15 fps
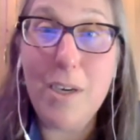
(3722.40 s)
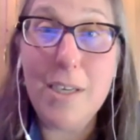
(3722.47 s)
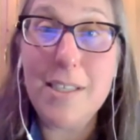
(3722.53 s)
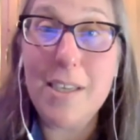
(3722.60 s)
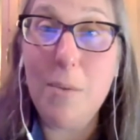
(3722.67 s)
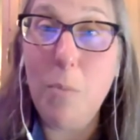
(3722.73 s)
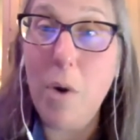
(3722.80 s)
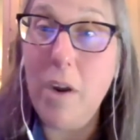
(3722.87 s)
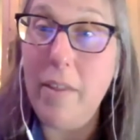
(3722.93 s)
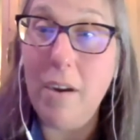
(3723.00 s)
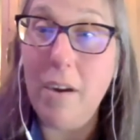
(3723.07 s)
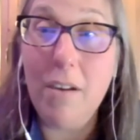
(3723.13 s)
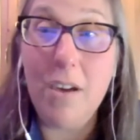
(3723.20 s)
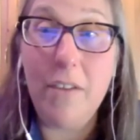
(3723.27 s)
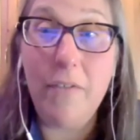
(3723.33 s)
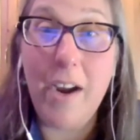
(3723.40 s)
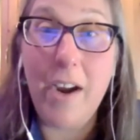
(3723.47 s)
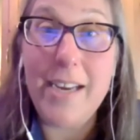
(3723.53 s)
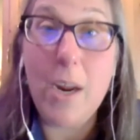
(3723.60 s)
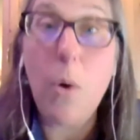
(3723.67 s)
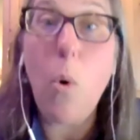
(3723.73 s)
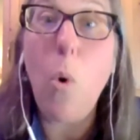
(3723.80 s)
in somewhere, they're going to
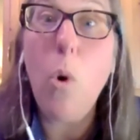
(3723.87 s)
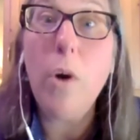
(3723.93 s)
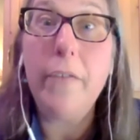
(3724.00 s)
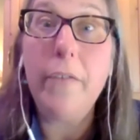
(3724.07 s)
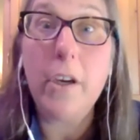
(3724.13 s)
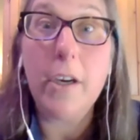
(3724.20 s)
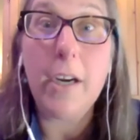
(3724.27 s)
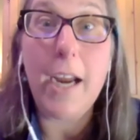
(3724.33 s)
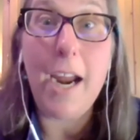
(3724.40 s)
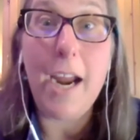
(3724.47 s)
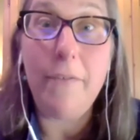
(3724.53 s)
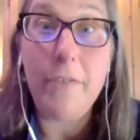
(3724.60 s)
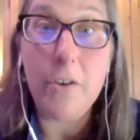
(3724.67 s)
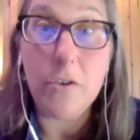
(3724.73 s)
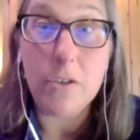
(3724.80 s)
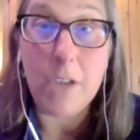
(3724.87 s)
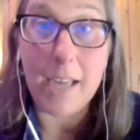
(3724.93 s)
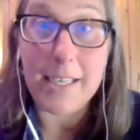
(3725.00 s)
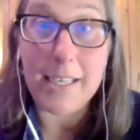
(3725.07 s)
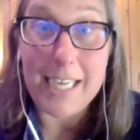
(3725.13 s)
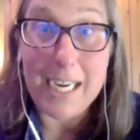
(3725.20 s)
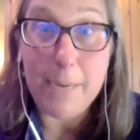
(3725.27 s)
find out. Or if they're, if there's
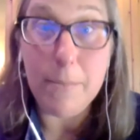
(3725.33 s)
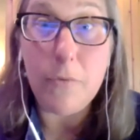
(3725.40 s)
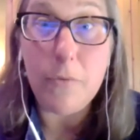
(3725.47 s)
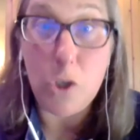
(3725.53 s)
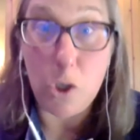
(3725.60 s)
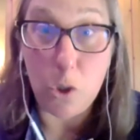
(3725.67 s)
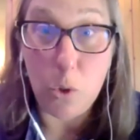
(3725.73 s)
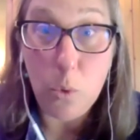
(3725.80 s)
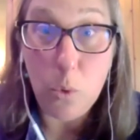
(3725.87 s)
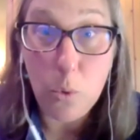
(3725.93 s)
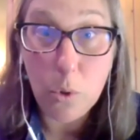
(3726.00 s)
a team of two,